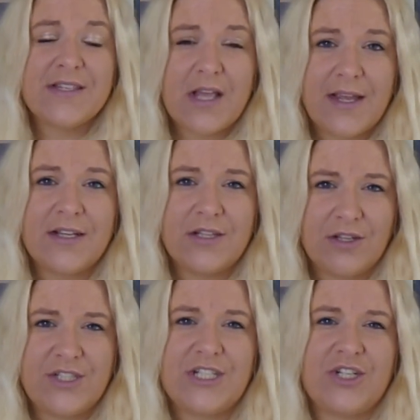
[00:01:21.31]

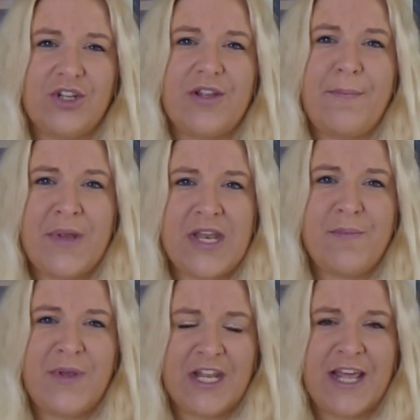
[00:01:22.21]
psychological
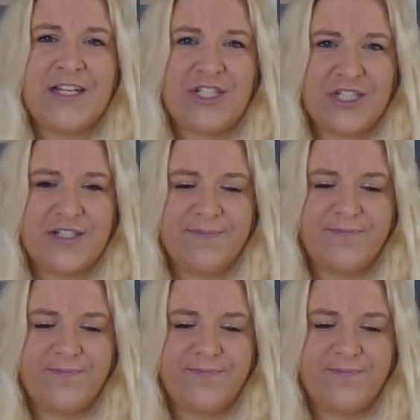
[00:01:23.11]
manipulation.